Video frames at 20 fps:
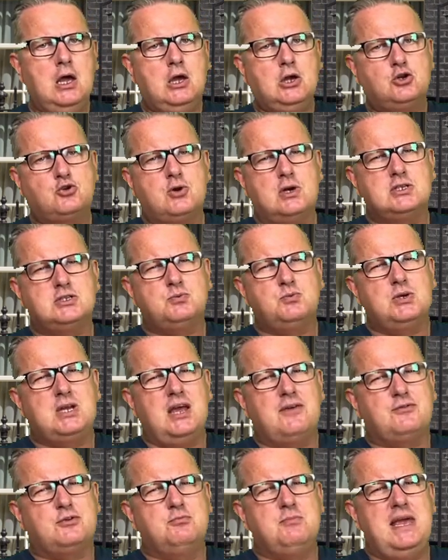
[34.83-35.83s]
Truss would
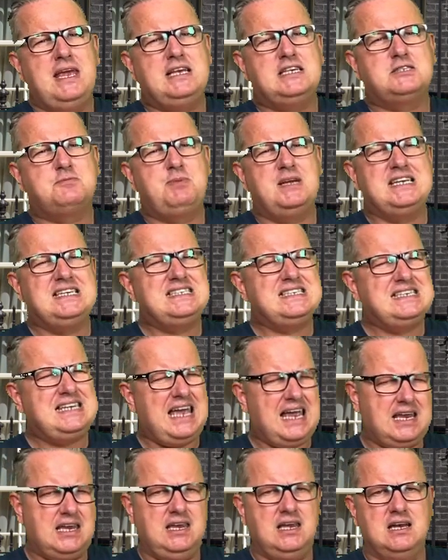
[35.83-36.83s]
have to make
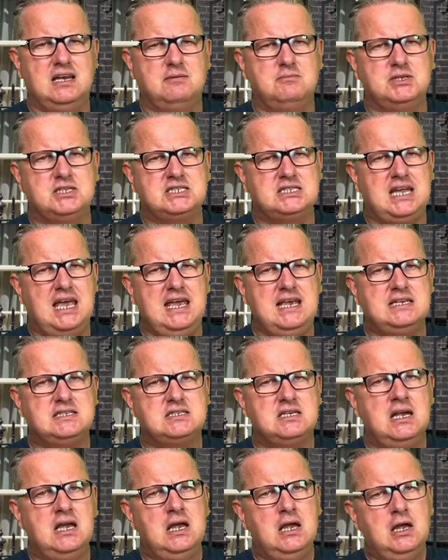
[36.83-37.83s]
spectacular mistakes